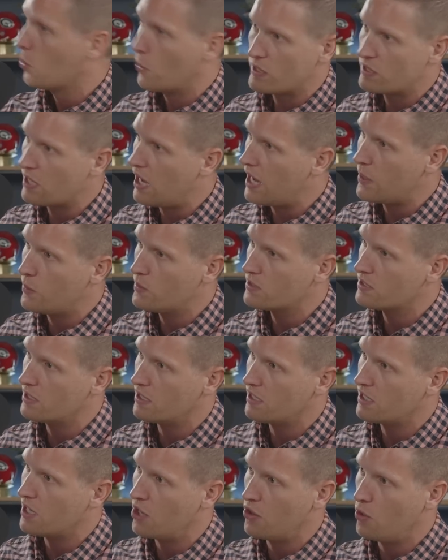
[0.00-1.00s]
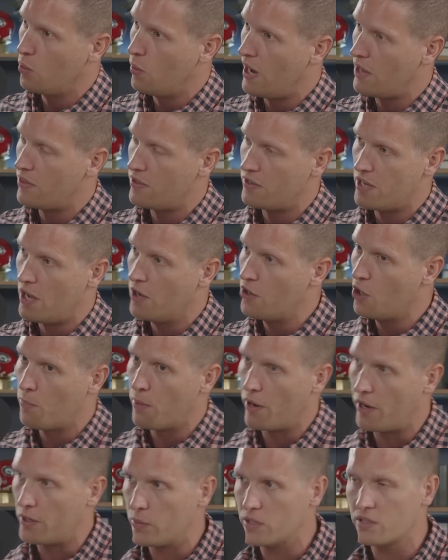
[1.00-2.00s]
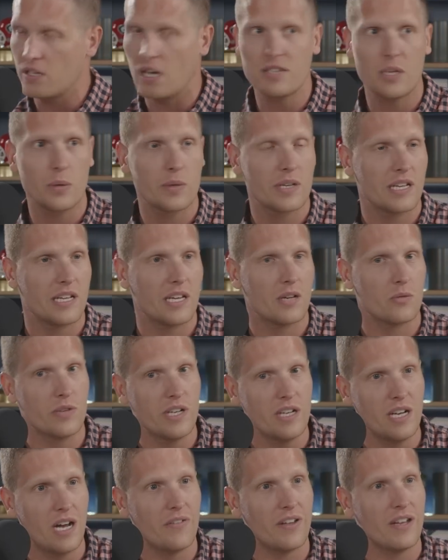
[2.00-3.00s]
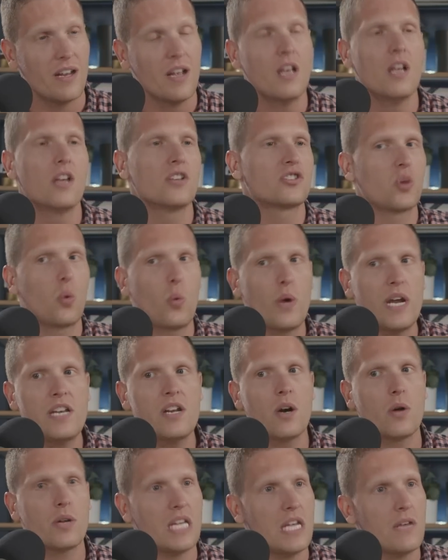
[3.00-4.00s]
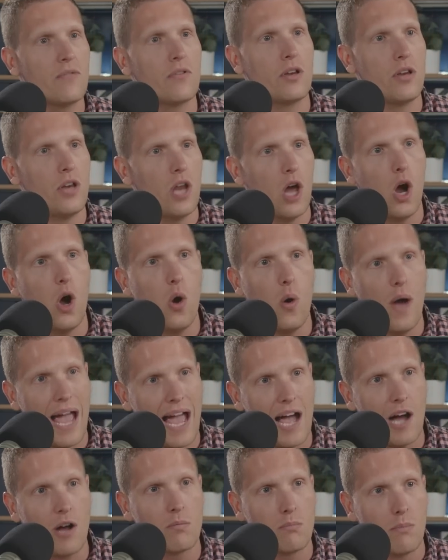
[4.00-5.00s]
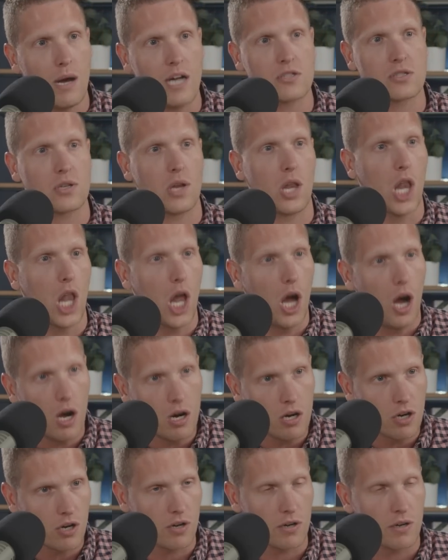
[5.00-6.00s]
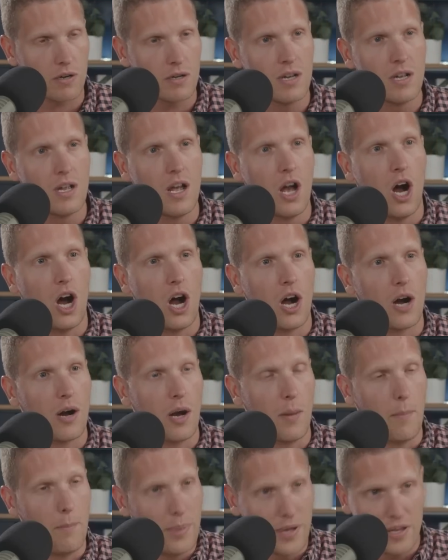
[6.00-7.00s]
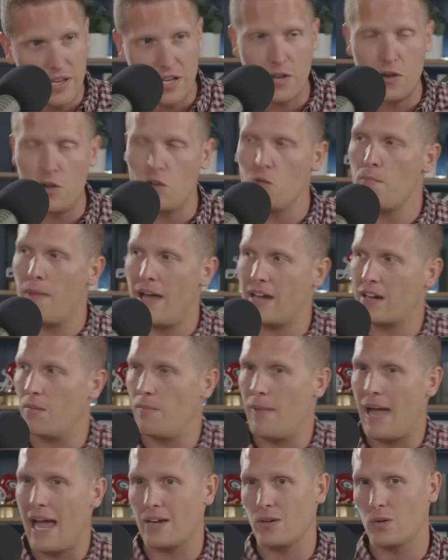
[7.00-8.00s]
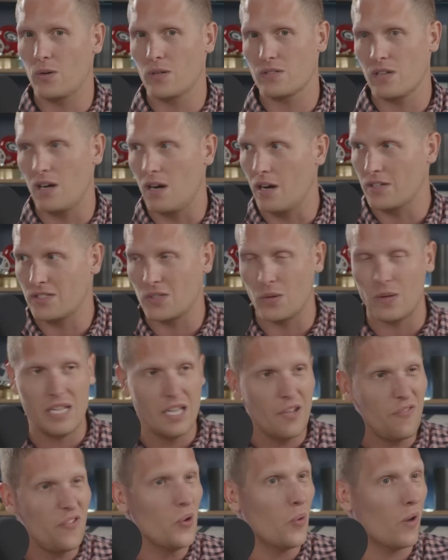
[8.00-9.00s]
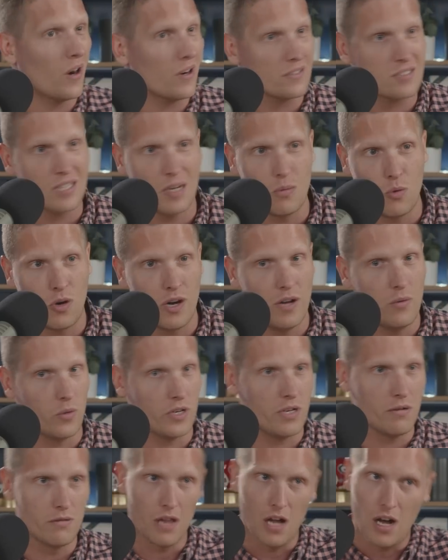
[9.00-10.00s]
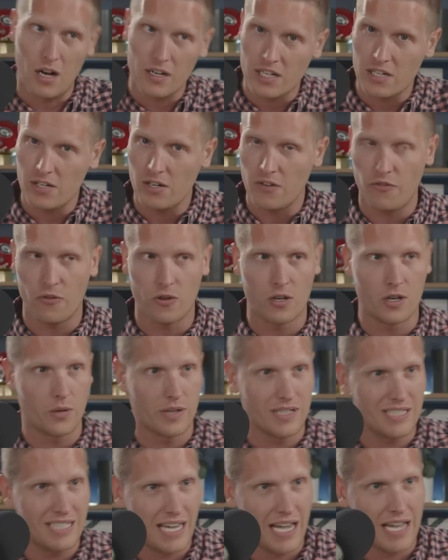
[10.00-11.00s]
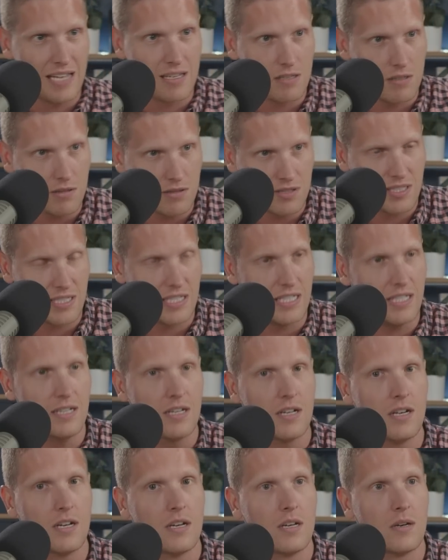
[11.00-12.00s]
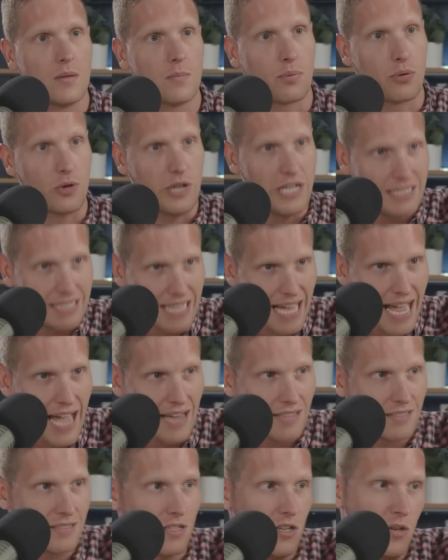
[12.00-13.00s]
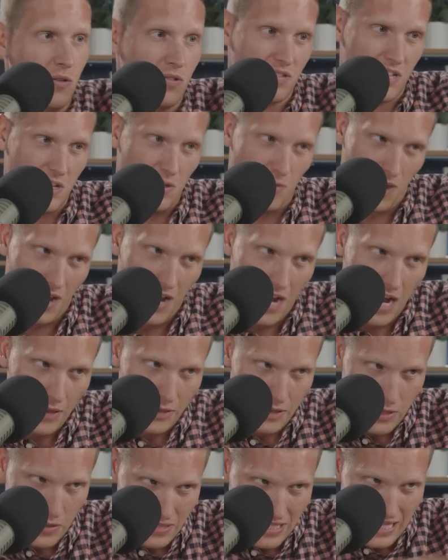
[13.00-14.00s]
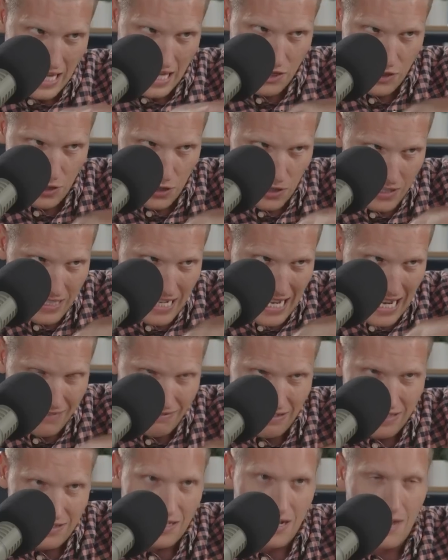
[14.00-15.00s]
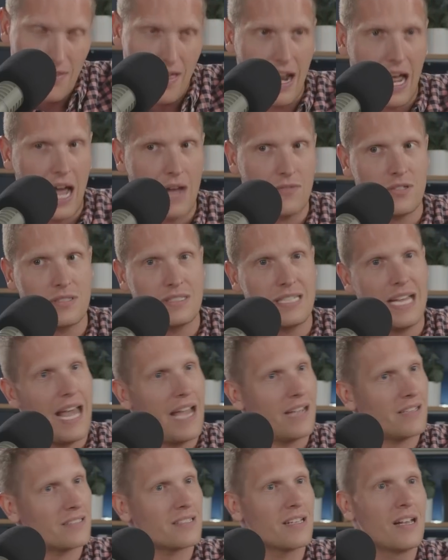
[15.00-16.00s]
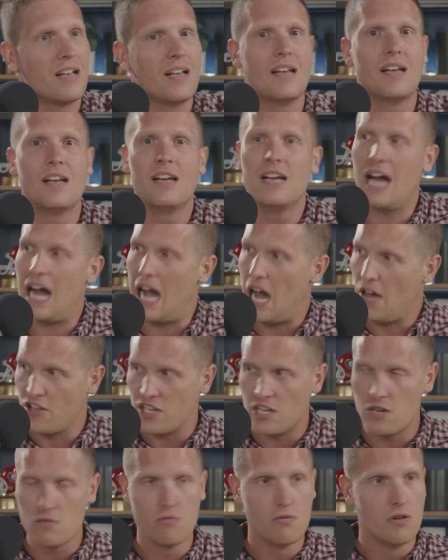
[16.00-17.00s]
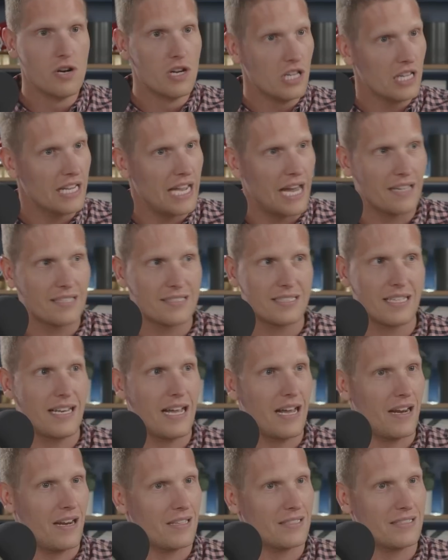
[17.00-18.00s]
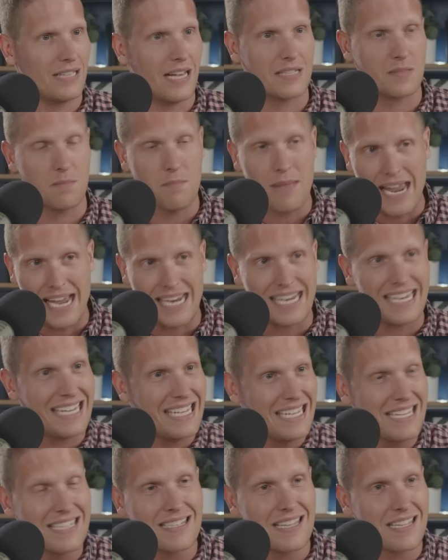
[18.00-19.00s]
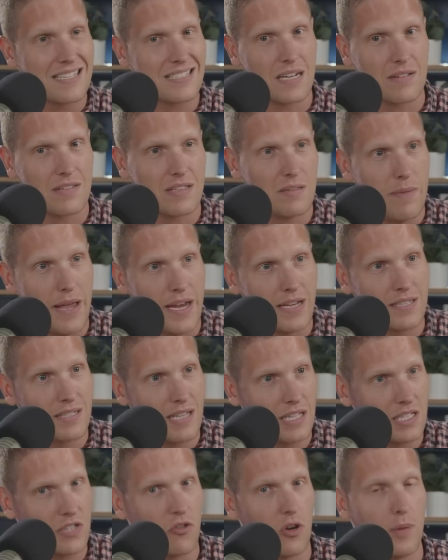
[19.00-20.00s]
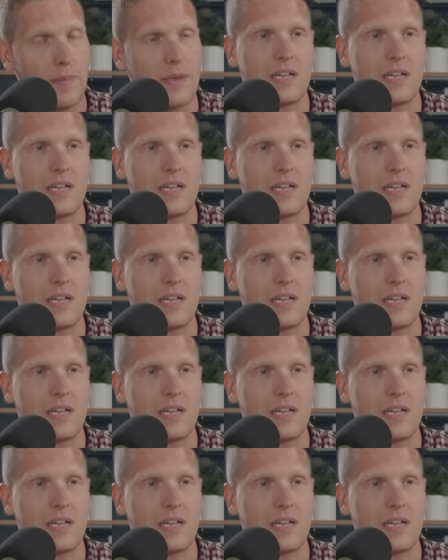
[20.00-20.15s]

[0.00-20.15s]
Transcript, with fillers: We thought it was going to go the way of the dodo bird. We thought they were going to get rid of it. So we don't even know how much longer our ability to do mega backdoors are. So if you are someone, when you log in your four oh one k and you see pre-tax and you see Roth and you see that third guy right there, that after-tax, I think you really got to sit down and assess, man, is this something that makes sense for me?